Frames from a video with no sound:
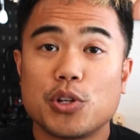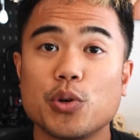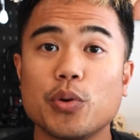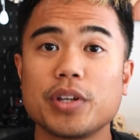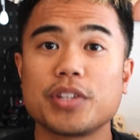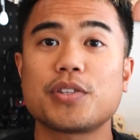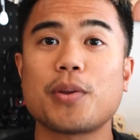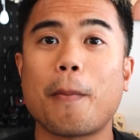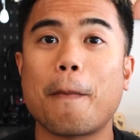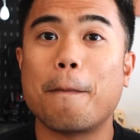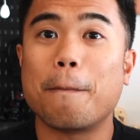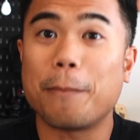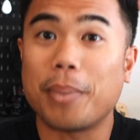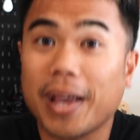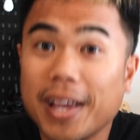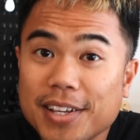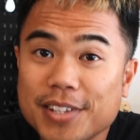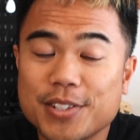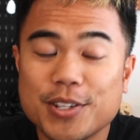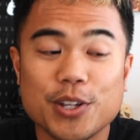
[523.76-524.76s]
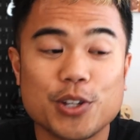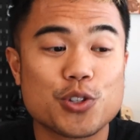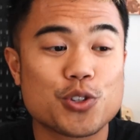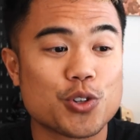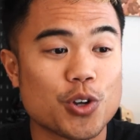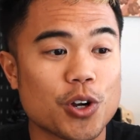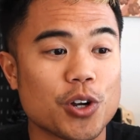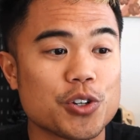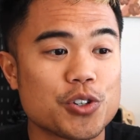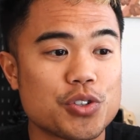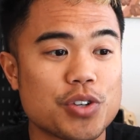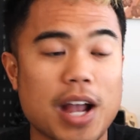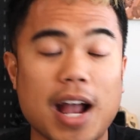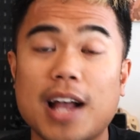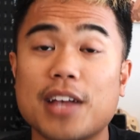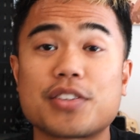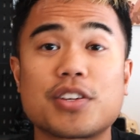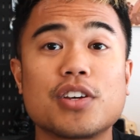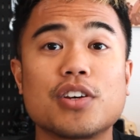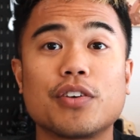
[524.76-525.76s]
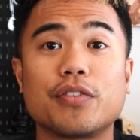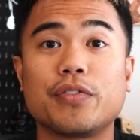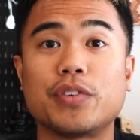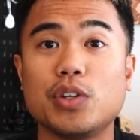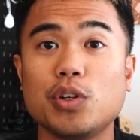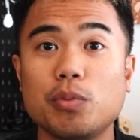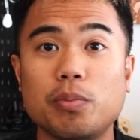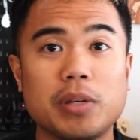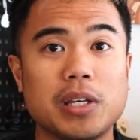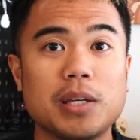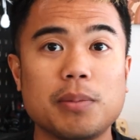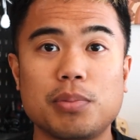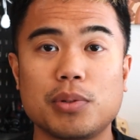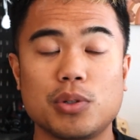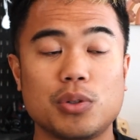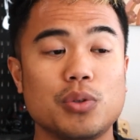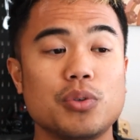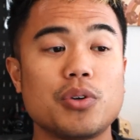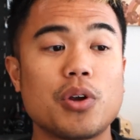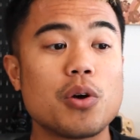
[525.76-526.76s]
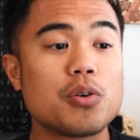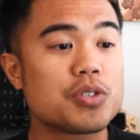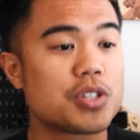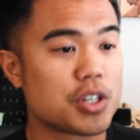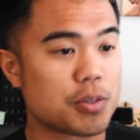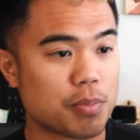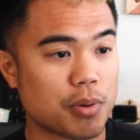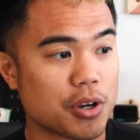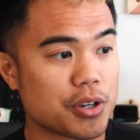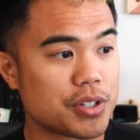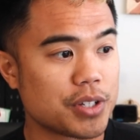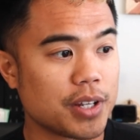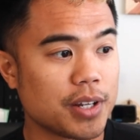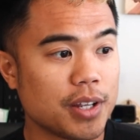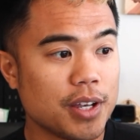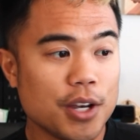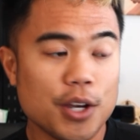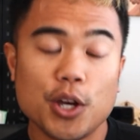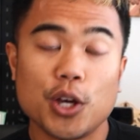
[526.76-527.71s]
doing some basic search, asking a few people who knows this person,